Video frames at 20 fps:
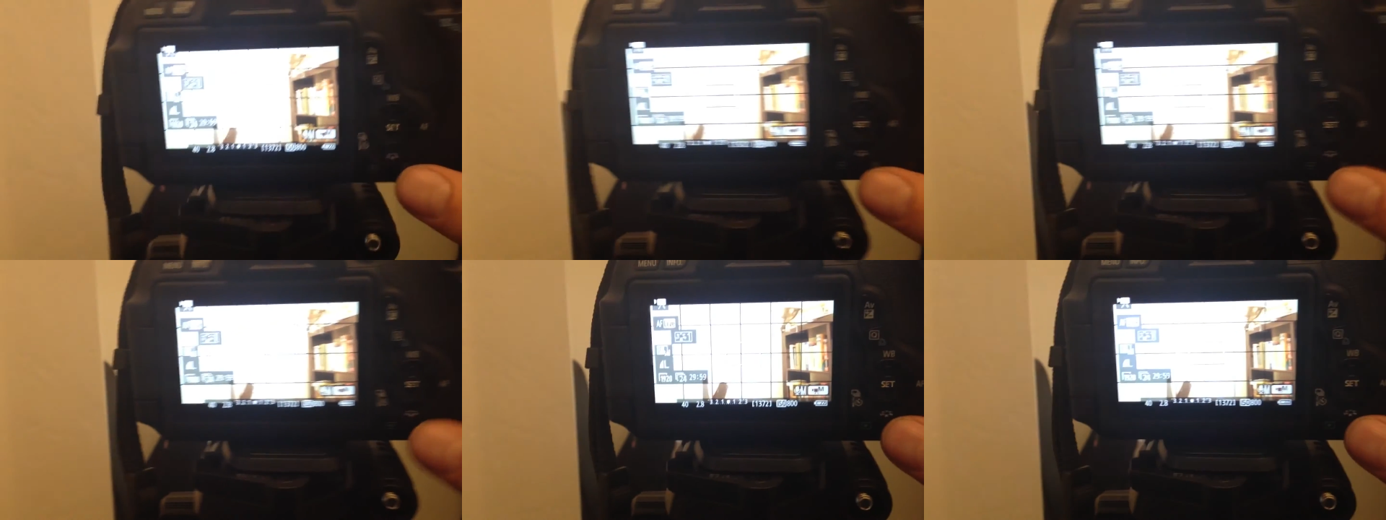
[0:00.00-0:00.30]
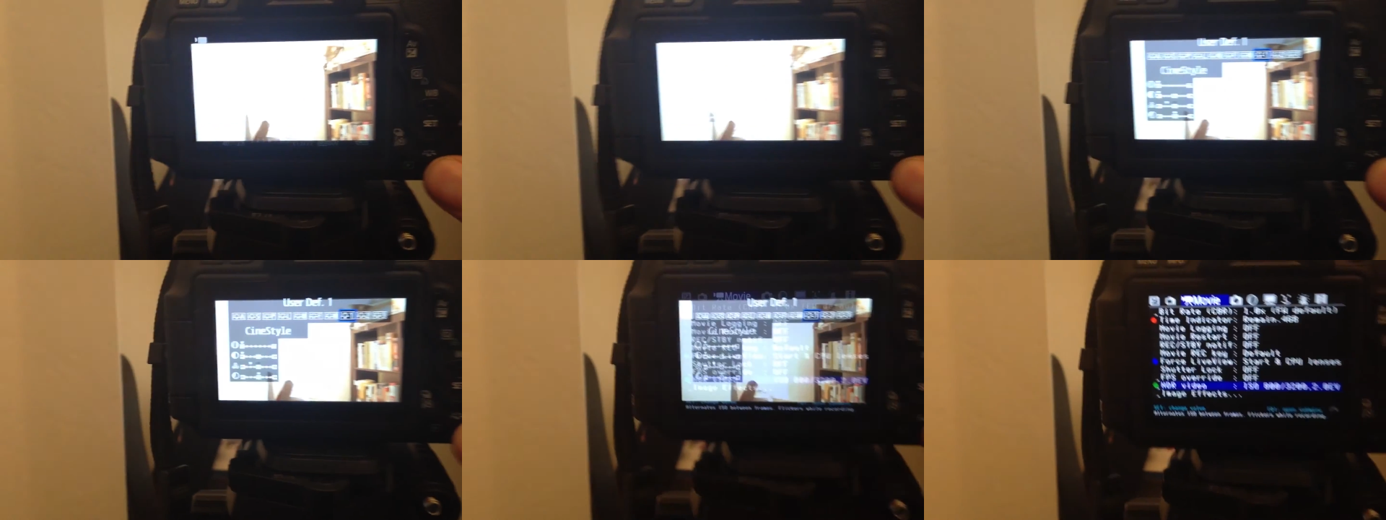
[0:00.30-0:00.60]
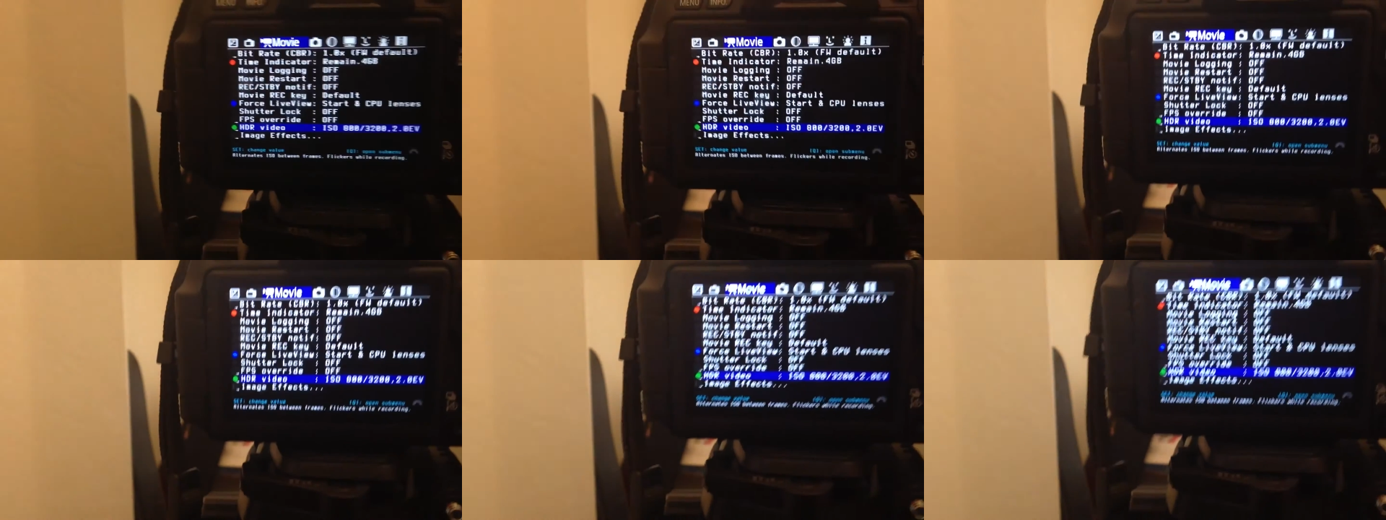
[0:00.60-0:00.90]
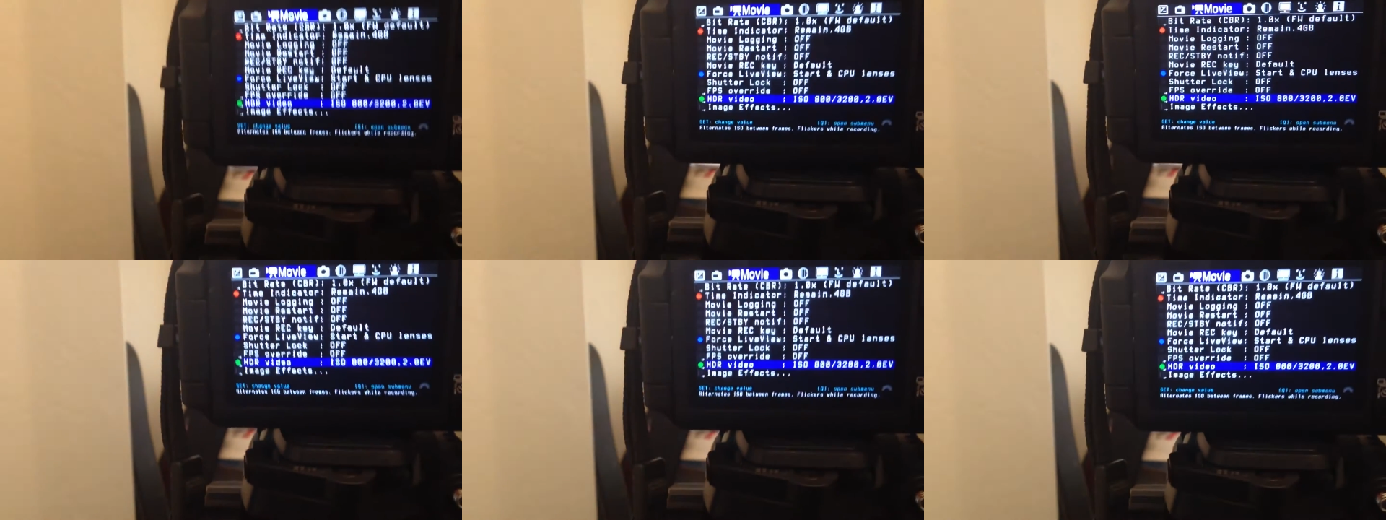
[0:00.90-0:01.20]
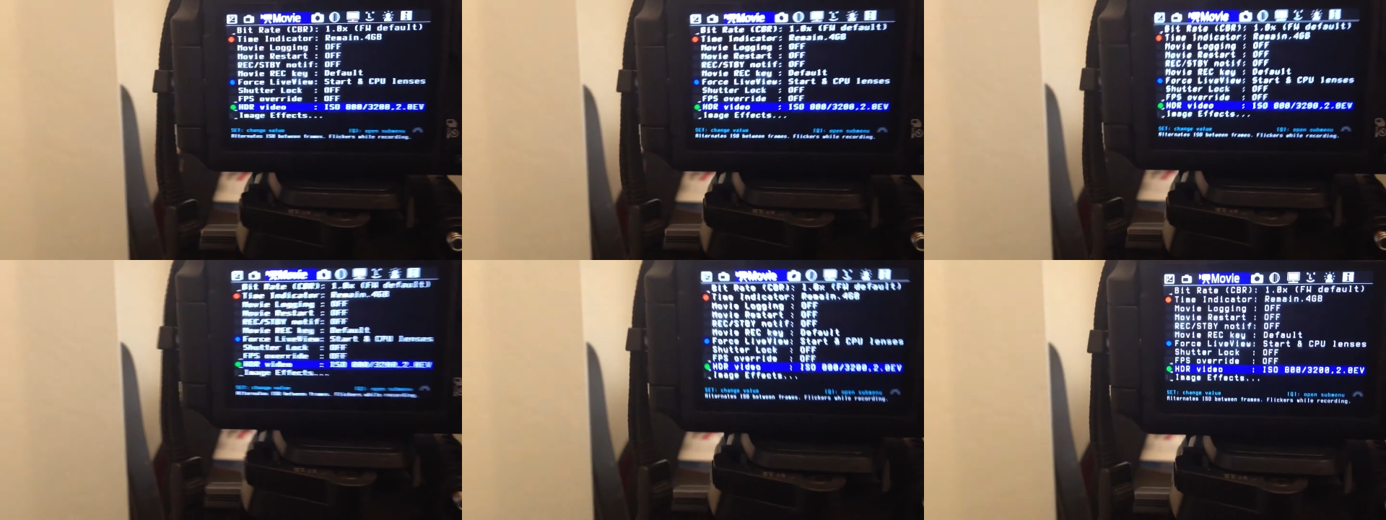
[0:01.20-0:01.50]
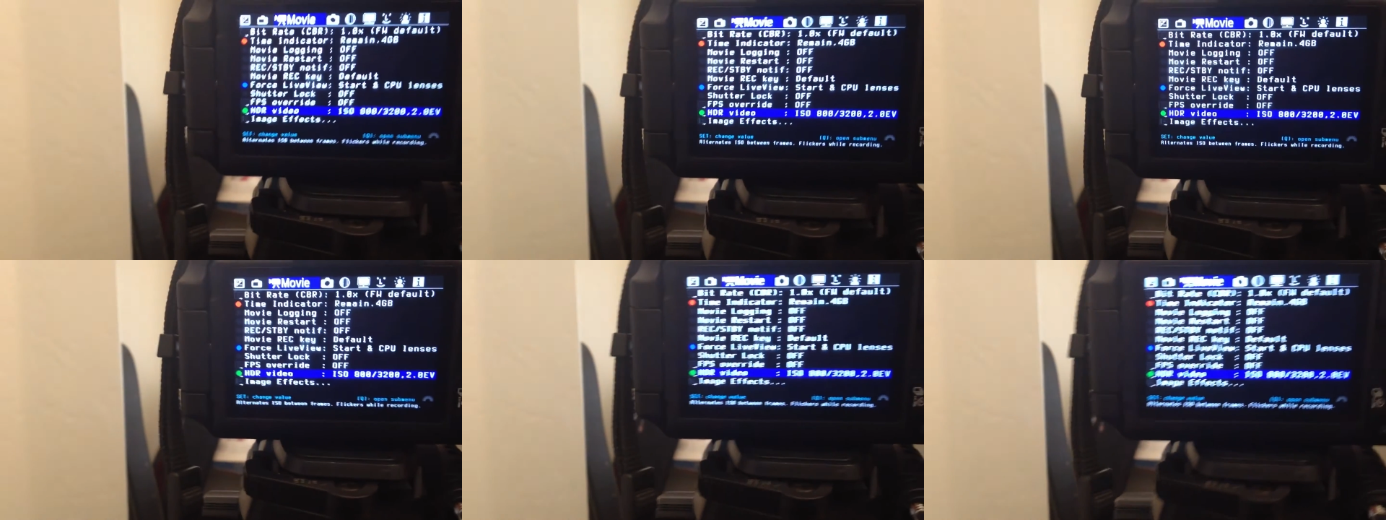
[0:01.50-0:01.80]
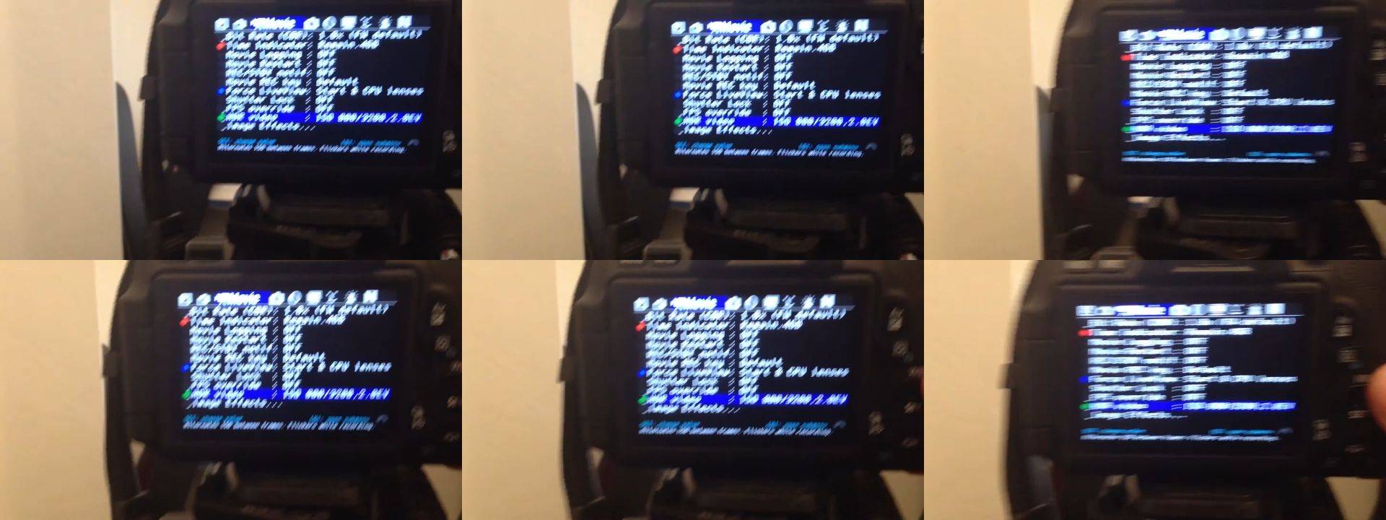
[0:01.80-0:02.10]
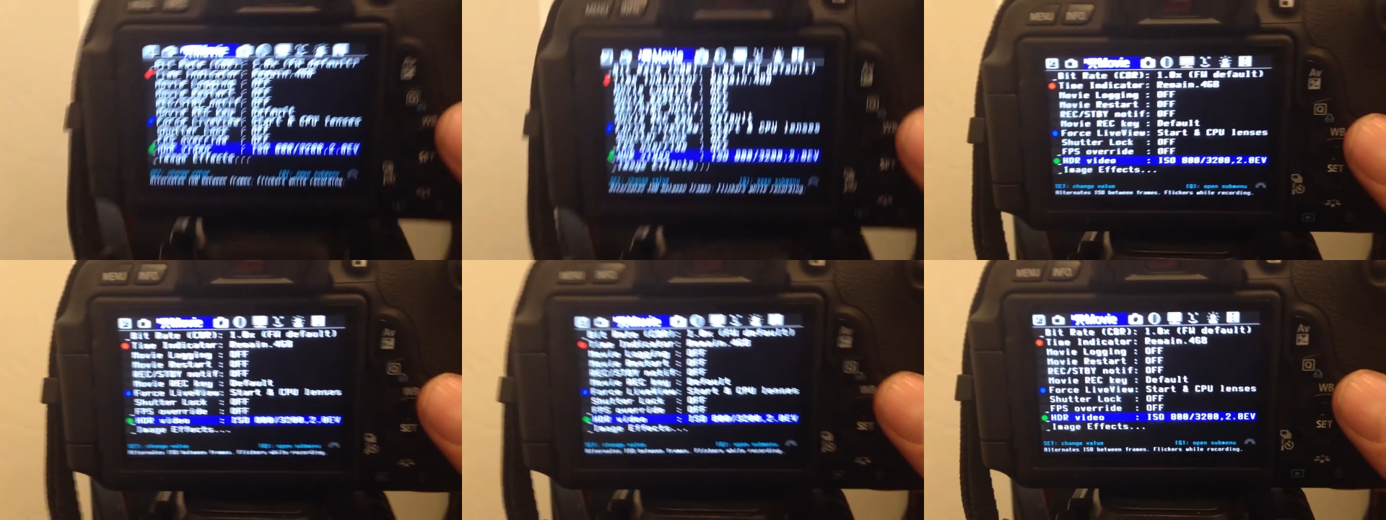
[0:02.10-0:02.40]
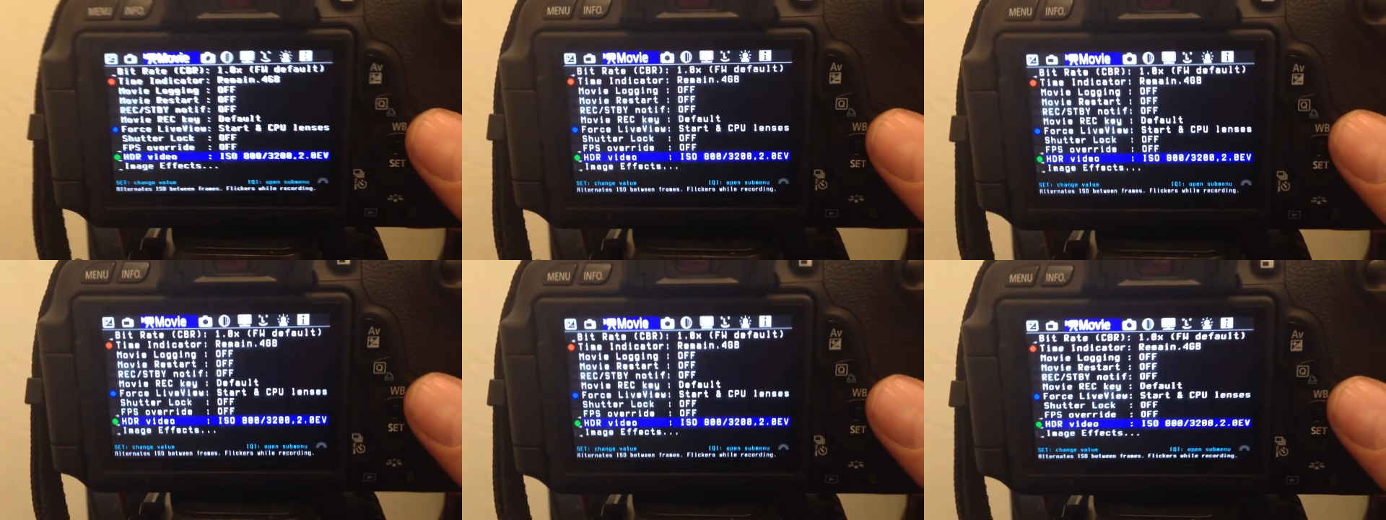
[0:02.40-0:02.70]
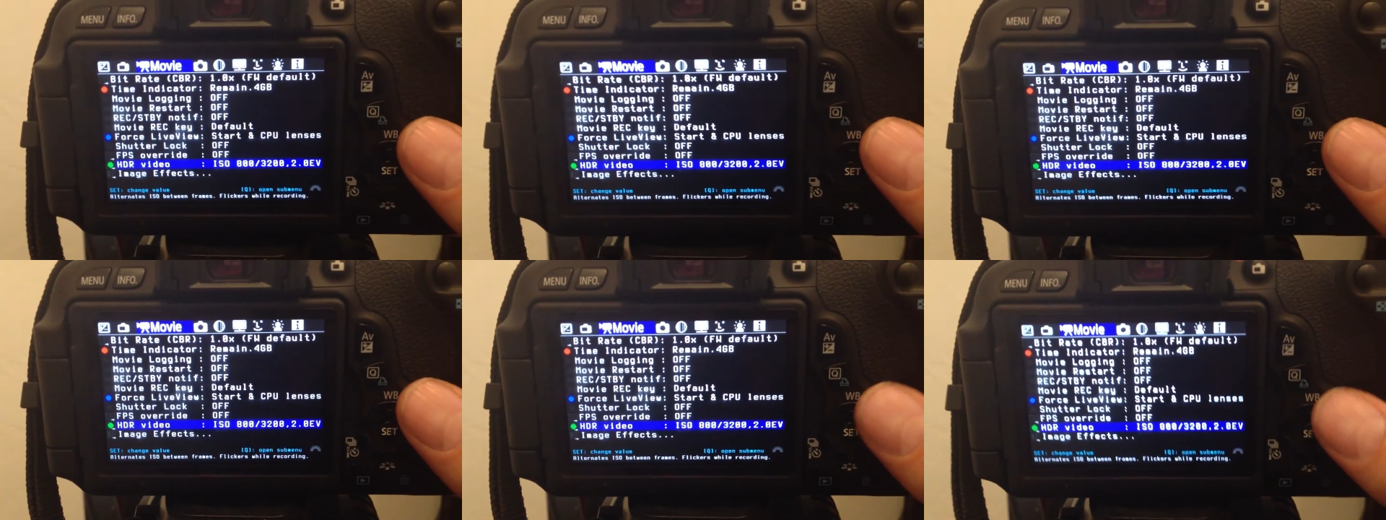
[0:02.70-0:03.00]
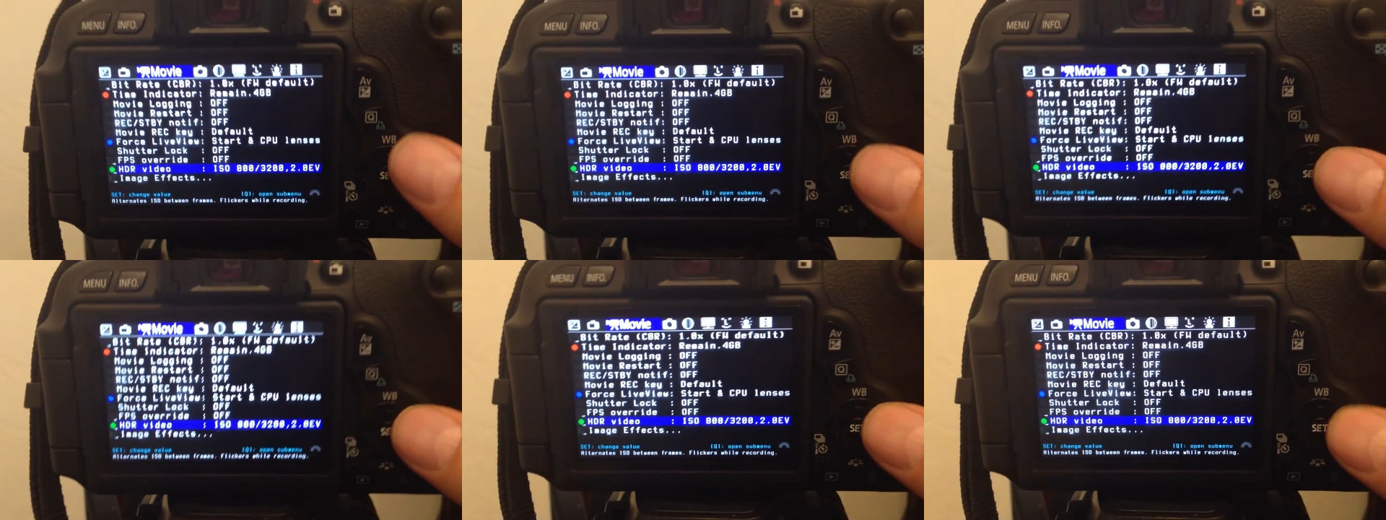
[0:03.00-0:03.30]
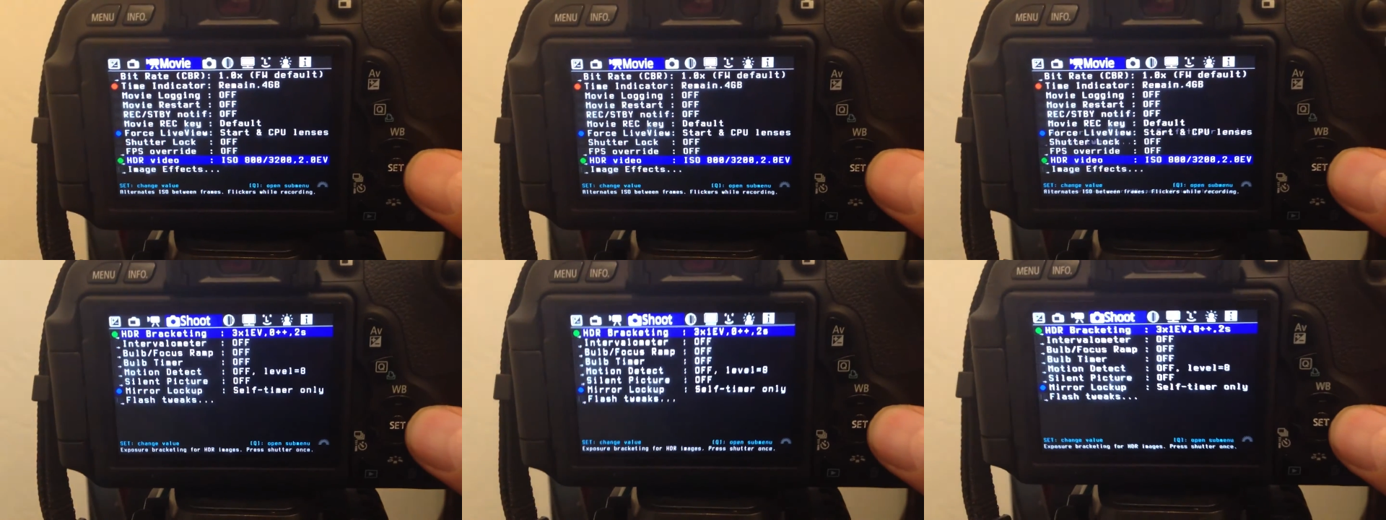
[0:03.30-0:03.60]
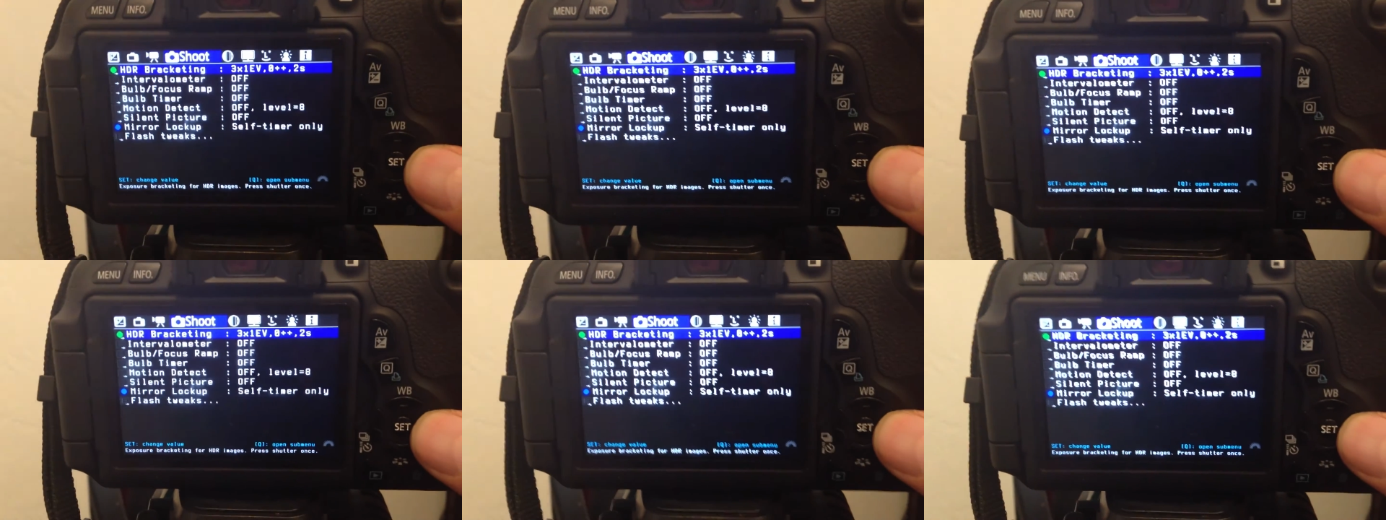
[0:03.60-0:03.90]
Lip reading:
[unreadable: no face in view]